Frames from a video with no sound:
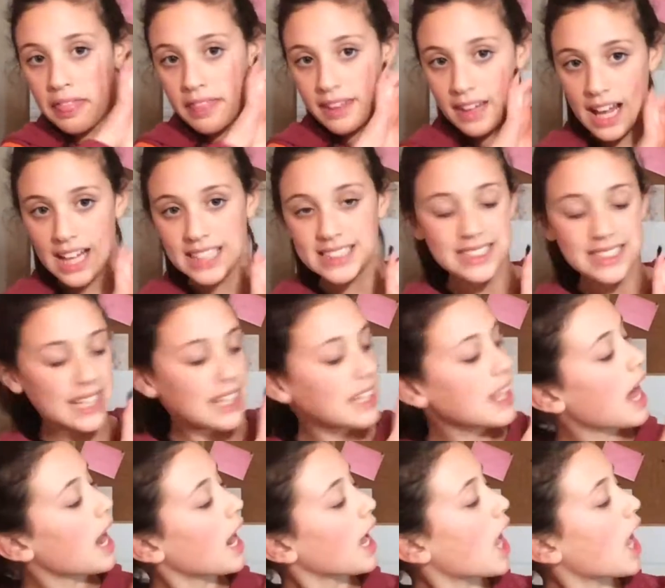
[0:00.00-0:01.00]
the next thing
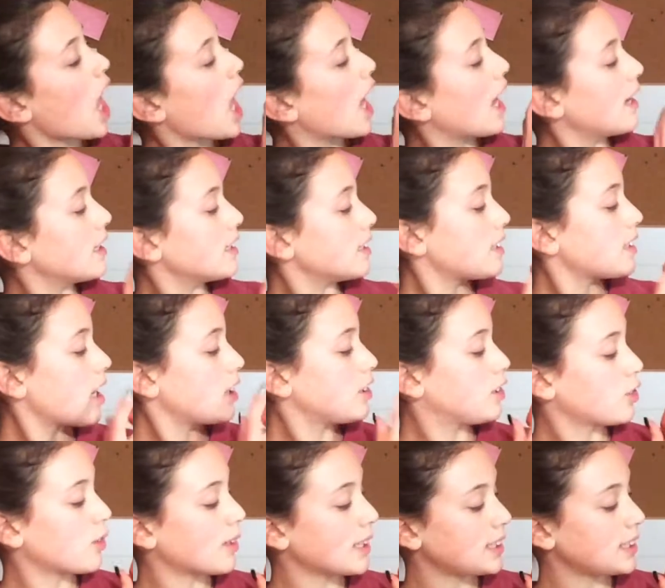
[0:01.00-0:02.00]
that I got is
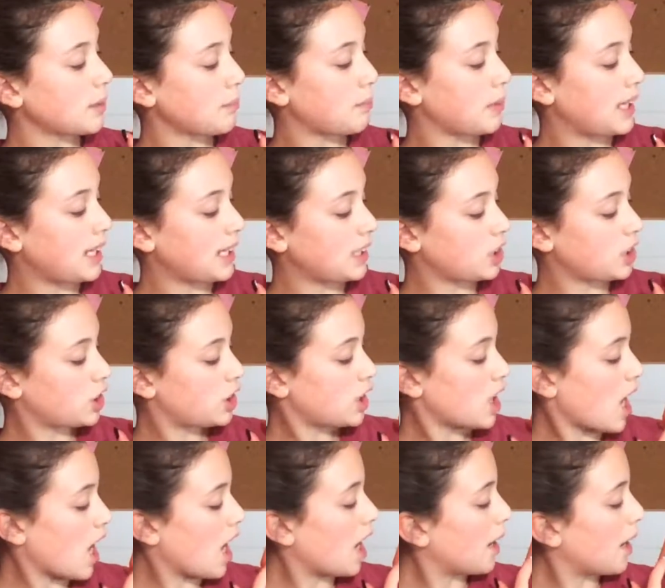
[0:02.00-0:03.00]
Georgia Peach
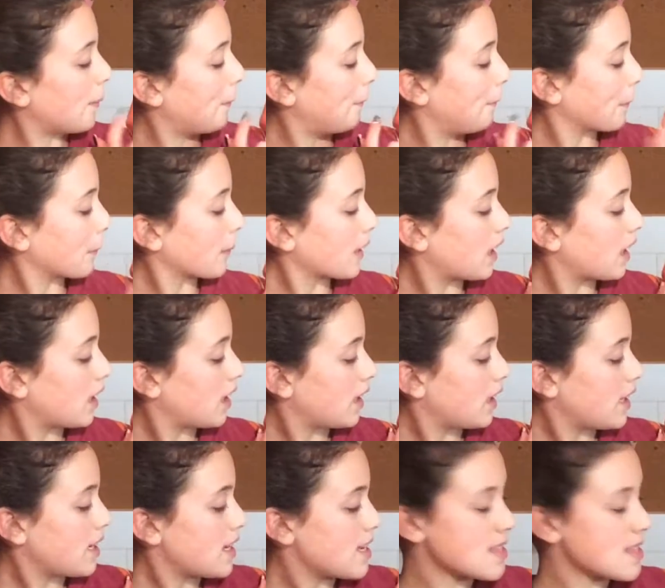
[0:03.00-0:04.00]
um,
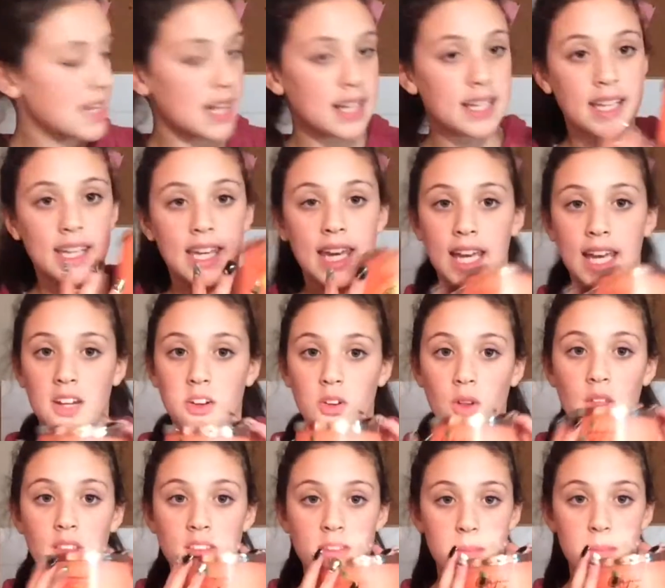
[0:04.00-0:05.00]
scented
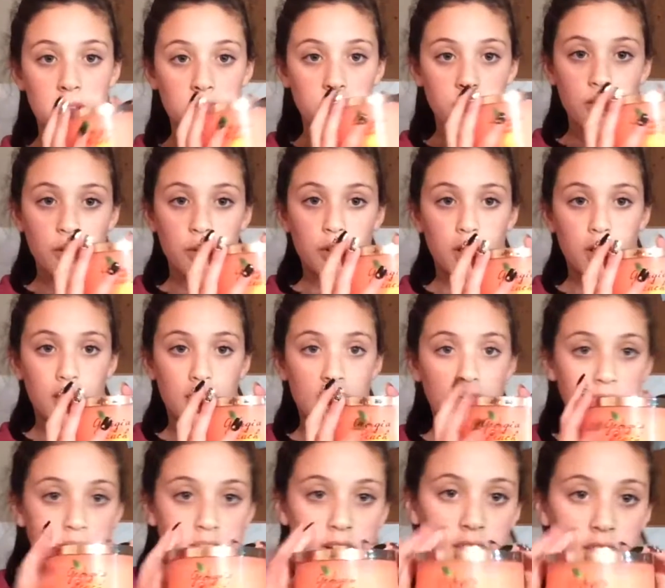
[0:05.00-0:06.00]
candle. It smells so good.
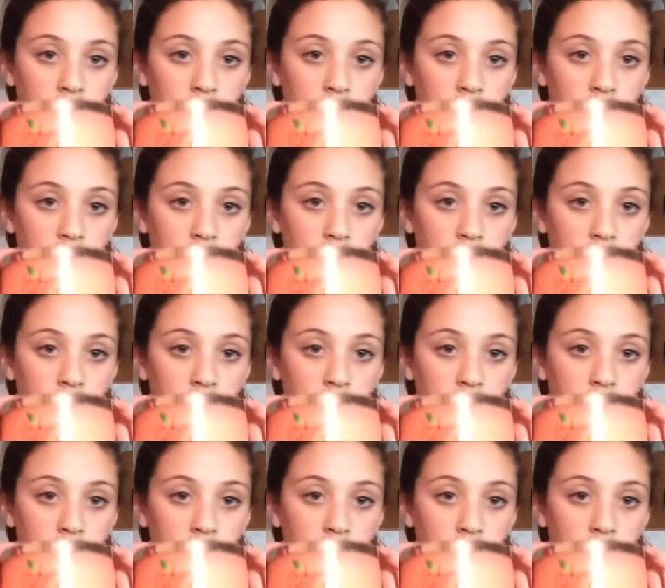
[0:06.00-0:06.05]
You